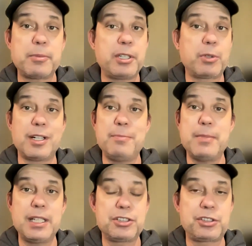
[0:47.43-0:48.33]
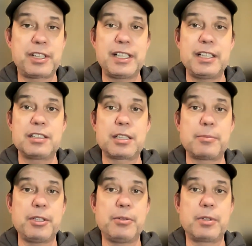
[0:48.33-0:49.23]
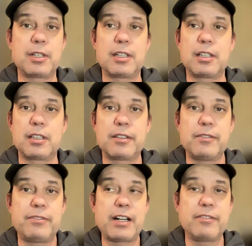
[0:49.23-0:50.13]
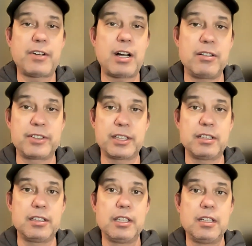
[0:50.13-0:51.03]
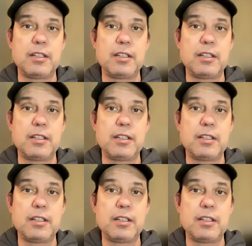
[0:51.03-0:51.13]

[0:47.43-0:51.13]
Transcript: Some of you were in ministry. Some of you were very involved in